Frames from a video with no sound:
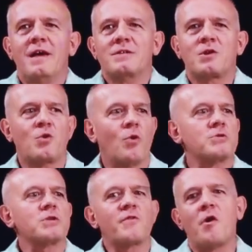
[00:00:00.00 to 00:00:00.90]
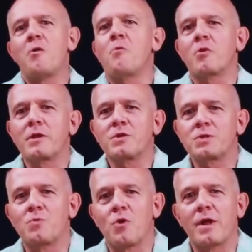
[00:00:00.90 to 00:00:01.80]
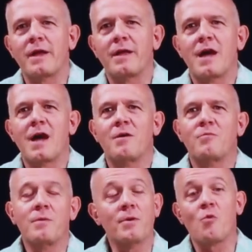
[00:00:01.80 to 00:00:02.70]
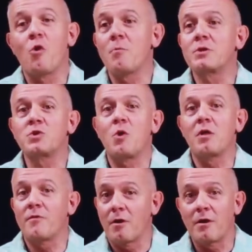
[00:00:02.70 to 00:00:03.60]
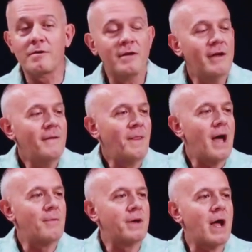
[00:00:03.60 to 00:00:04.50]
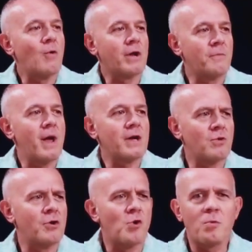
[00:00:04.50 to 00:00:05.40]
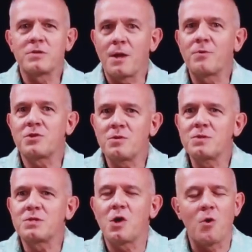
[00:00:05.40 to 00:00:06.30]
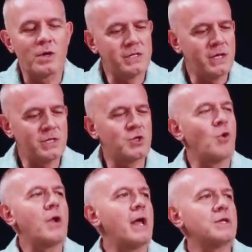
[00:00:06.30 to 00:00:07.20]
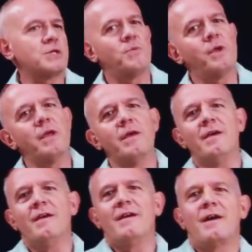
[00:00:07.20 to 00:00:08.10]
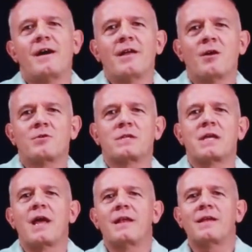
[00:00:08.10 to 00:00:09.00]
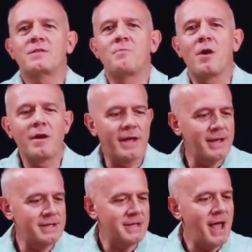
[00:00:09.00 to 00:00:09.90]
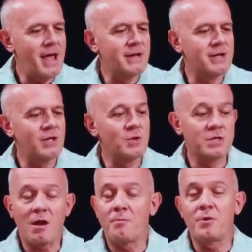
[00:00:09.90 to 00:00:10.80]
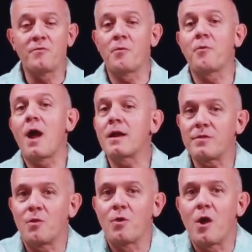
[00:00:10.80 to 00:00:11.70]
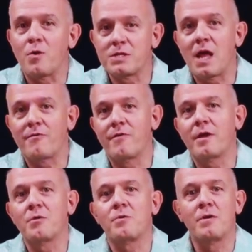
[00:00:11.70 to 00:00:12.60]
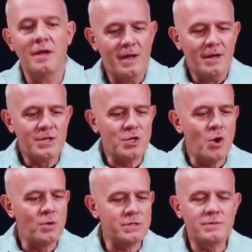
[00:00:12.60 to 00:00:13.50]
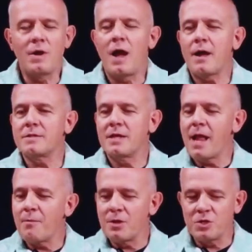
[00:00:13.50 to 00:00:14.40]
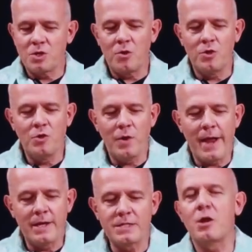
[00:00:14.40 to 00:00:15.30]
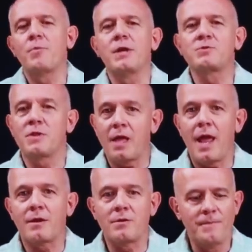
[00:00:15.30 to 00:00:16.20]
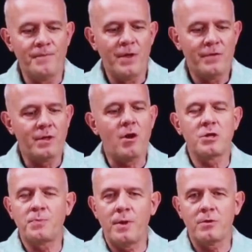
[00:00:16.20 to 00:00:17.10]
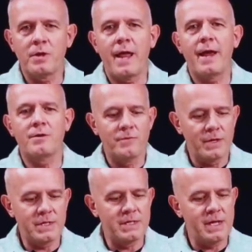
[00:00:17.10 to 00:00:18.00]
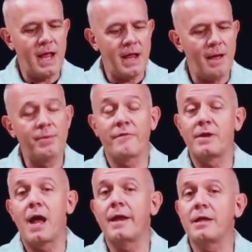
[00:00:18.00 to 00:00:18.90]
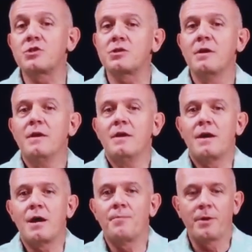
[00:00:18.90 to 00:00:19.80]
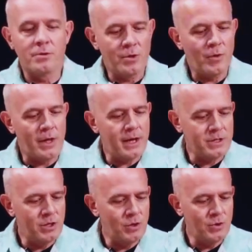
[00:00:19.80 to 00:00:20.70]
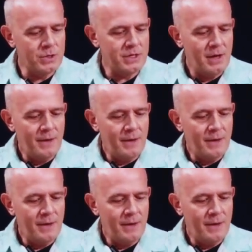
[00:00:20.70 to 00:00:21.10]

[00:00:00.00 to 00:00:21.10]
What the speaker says: It's a gorgeous fall morning this morning. We've been warm, as you all have heard, but now we're getting back to our normal temperature. So it's so nice to be here designing at the market and using our beautiful product that we always have available. So today I'm going to show you a centerpiece with a candle, a large pillar candle. This is a, I believe, a 9-inch pillar that we like to use.